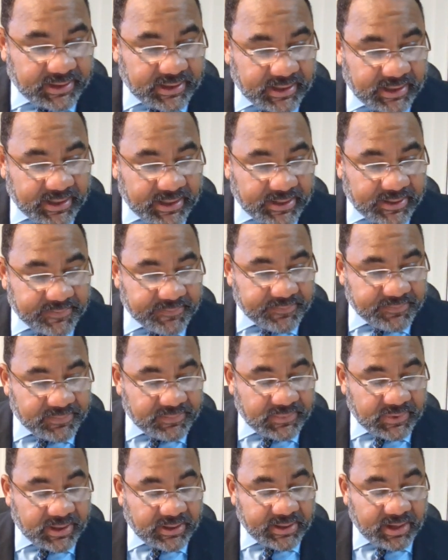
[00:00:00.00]

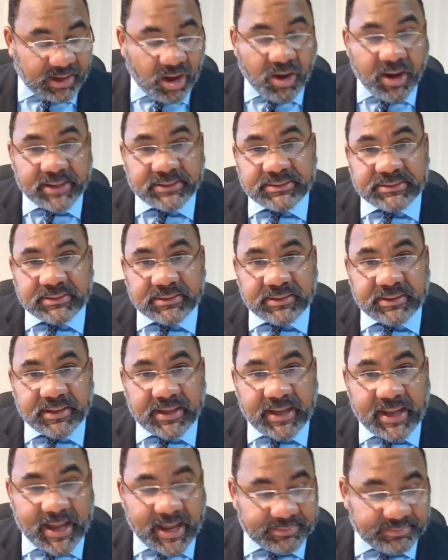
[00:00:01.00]
art
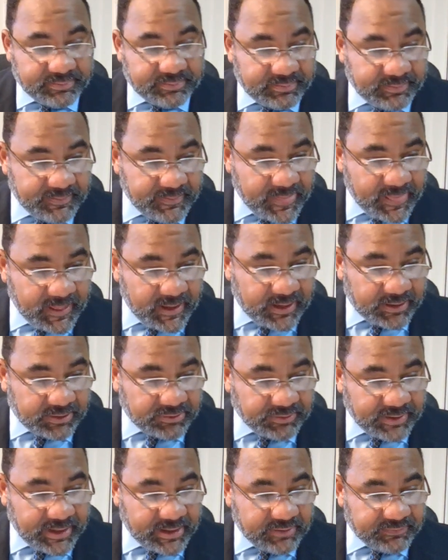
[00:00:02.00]
and
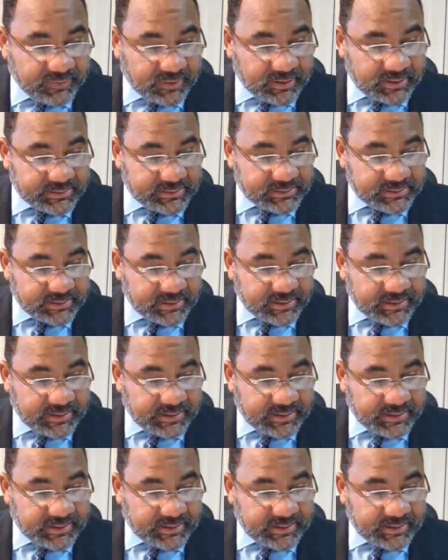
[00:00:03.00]
creative arts,